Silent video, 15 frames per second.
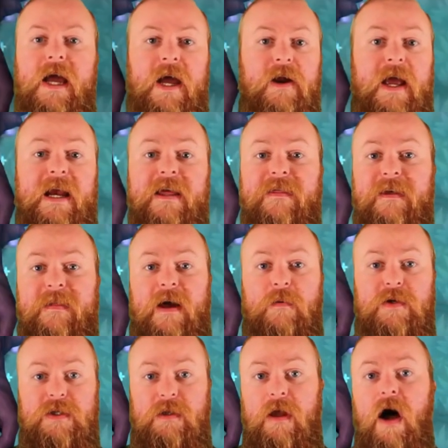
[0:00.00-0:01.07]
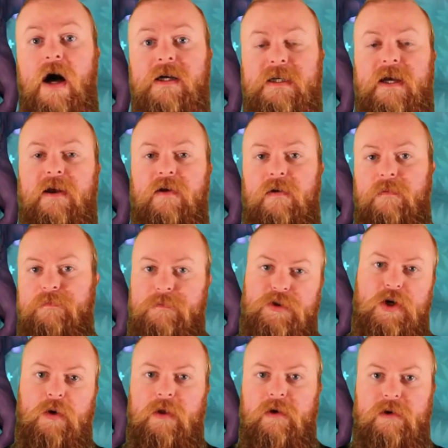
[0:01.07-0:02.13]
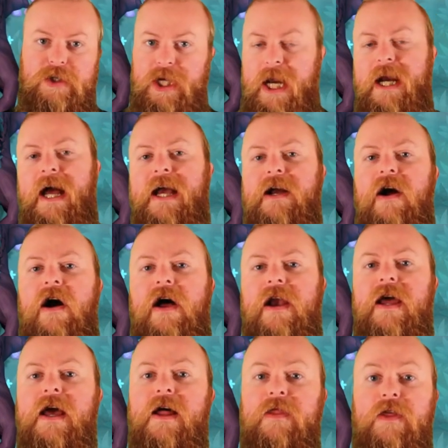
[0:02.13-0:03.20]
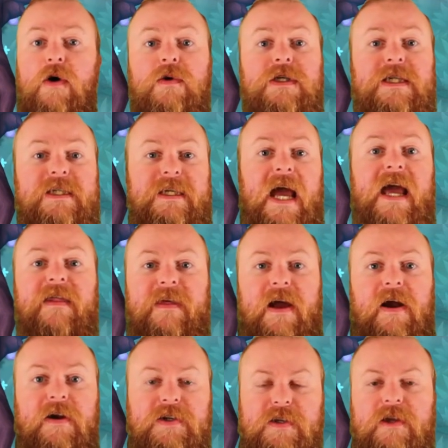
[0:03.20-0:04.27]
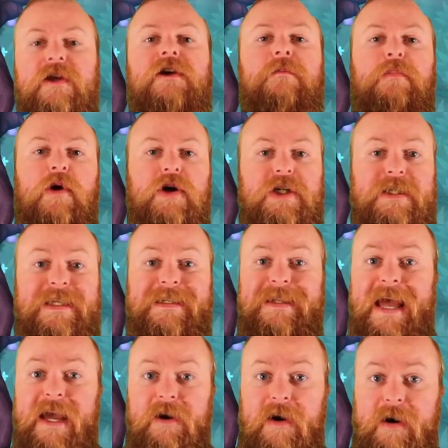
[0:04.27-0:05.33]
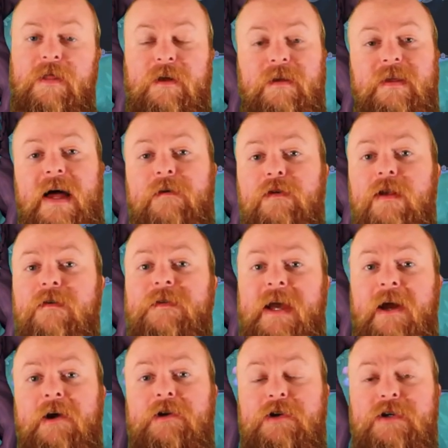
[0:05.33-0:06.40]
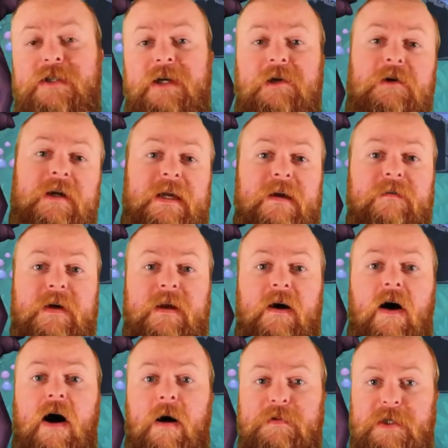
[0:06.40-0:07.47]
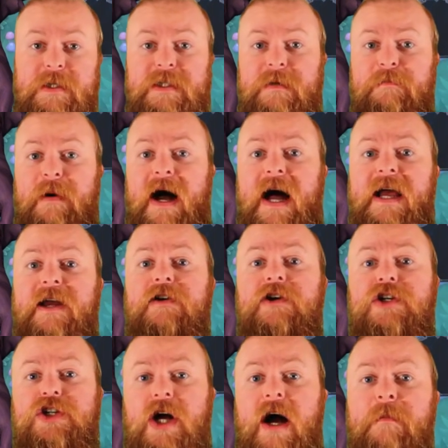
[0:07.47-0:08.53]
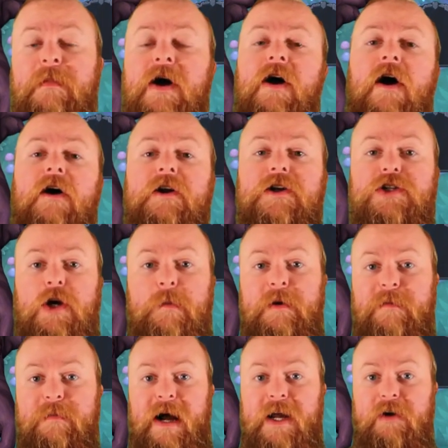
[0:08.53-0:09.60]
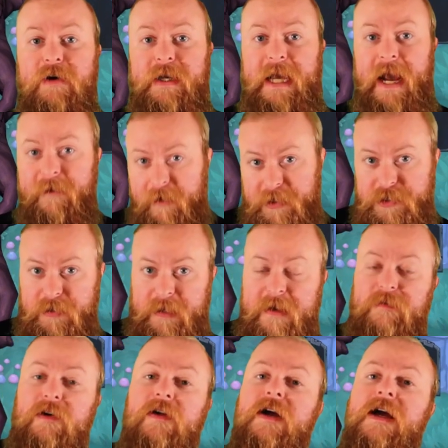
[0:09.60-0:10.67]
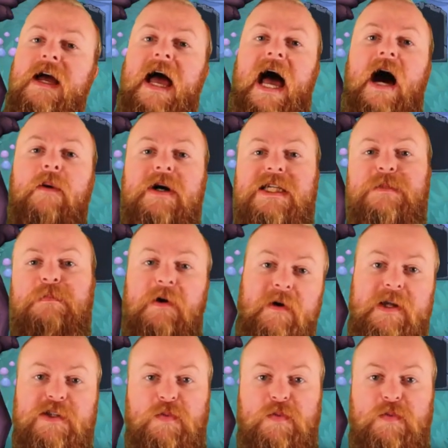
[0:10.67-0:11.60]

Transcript: anything that was locked, and it'll show a little chain icon, those stay there so that you can purchase it later. The level of characters that you're given options to buy in your shop are determined by your character level. How experience